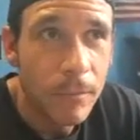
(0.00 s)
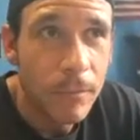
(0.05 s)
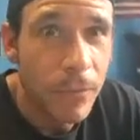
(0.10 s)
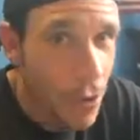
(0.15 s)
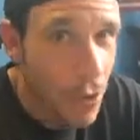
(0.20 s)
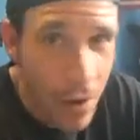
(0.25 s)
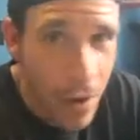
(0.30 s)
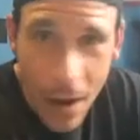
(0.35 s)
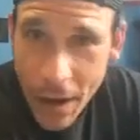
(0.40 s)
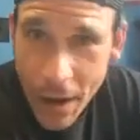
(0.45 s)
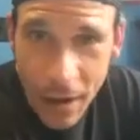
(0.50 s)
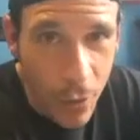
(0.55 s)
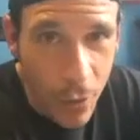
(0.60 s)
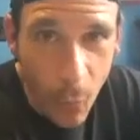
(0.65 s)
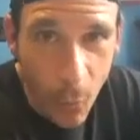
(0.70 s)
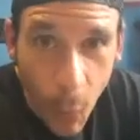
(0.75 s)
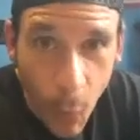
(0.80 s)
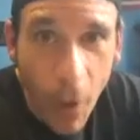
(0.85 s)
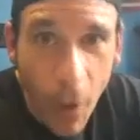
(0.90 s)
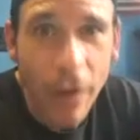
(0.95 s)
they're not going to
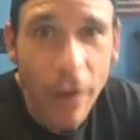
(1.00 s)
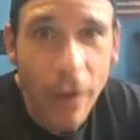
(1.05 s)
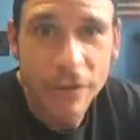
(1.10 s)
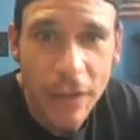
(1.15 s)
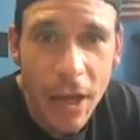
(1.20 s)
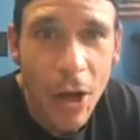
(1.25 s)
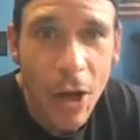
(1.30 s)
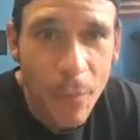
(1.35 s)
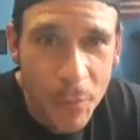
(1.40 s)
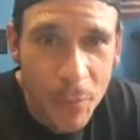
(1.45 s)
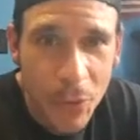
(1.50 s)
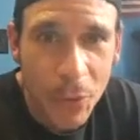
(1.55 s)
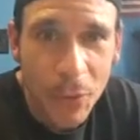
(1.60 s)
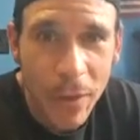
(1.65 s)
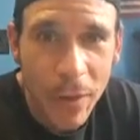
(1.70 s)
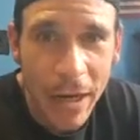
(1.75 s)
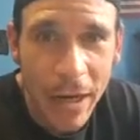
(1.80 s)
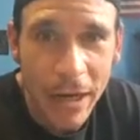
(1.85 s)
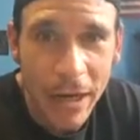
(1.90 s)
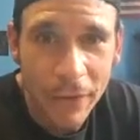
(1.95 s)
want to help you.
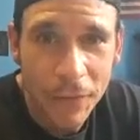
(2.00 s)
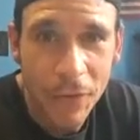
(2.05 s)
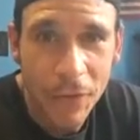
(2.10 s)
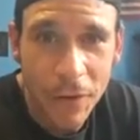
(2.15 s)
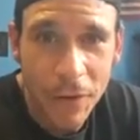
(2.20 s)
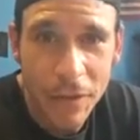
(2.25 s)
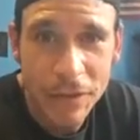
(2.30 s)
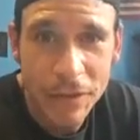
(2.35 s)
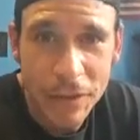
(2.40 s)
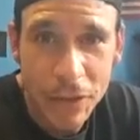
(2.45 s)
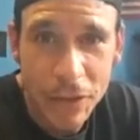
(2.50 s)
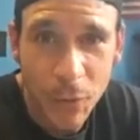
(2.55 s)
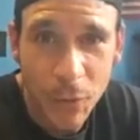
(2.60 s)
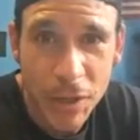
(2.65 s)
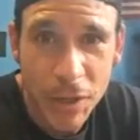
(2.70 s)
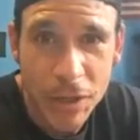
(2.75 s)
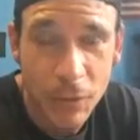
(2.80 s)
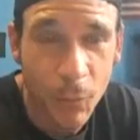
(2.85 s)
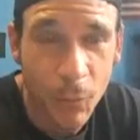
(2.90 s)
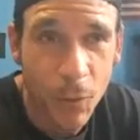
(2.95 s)
And if you're in a
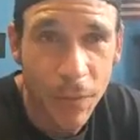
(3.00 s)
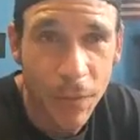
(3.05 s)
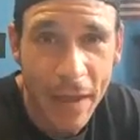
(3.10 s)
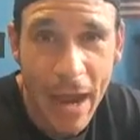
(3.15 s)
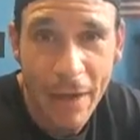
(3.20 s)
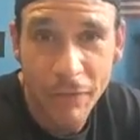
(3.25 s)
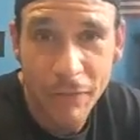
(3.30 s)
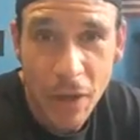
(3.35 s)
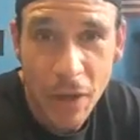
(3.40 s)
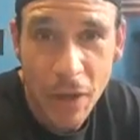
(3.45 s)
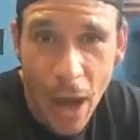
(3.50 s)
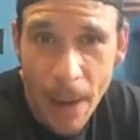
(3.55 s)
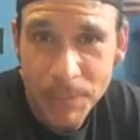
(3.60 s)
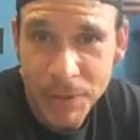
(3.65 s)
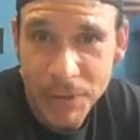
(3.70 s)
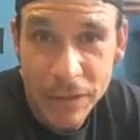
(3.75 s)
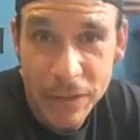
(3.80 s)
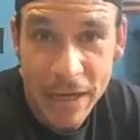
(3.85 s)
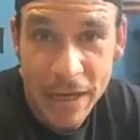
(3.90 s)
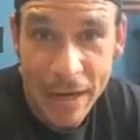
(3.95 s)
situation where they have the
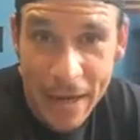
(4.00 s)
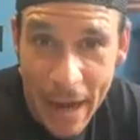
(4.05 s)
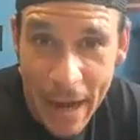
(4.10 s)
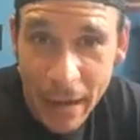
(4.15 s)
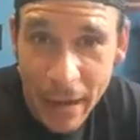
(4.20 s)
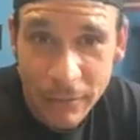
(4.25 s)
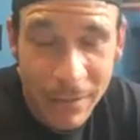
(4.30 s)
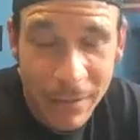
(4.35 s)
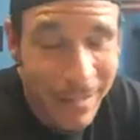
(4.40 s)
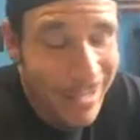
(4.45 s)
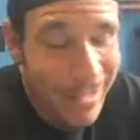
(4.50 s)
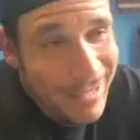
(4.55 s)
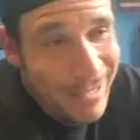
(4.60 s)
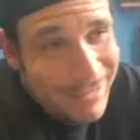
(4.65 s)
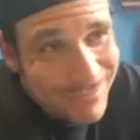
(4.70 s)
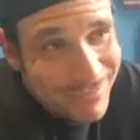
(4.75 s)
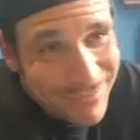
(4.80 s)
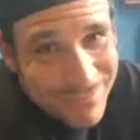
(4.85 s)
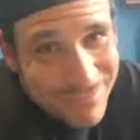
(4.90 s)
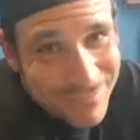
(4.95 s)
option to not,
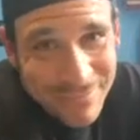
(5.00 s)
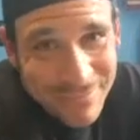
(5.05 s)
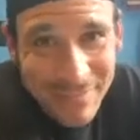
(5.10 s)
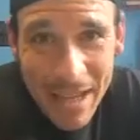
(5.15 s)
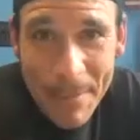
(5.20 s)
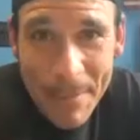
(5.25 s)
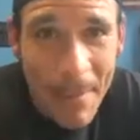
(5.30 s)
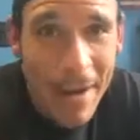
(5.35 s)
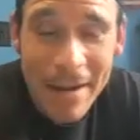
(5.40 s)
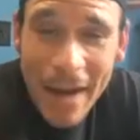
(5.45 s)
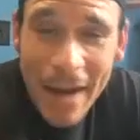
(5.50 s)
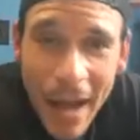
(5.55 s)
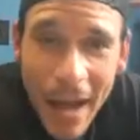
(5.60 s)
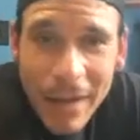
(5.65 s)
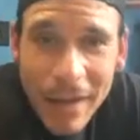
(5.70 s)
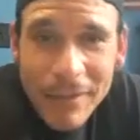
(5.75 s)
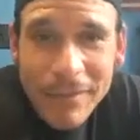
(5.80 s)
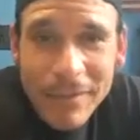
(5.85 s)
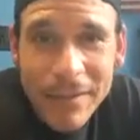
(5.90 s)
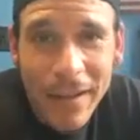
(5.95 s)
they might
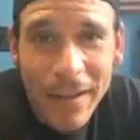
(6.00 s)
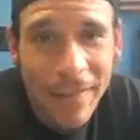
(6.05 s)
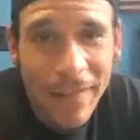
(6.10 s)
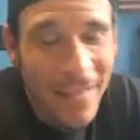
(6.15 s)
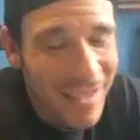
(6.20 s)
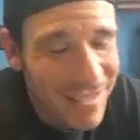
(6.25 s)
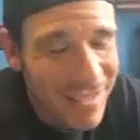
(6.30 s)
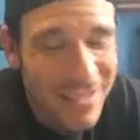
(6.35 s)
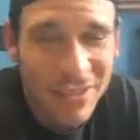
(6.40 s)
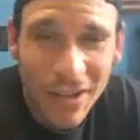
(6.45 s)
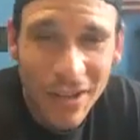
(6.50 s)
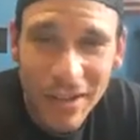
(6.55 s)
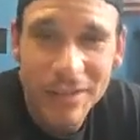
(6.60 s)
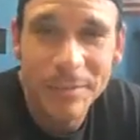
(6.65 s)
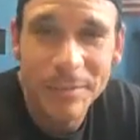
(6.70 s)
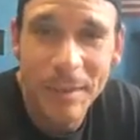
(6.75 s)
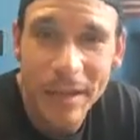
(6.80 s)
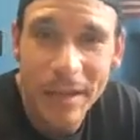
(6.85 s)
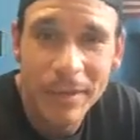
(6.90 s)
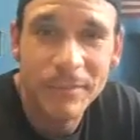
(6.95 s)
not. And that
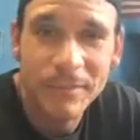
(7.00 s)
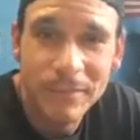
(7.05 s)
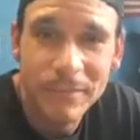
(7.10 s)
sucks, man.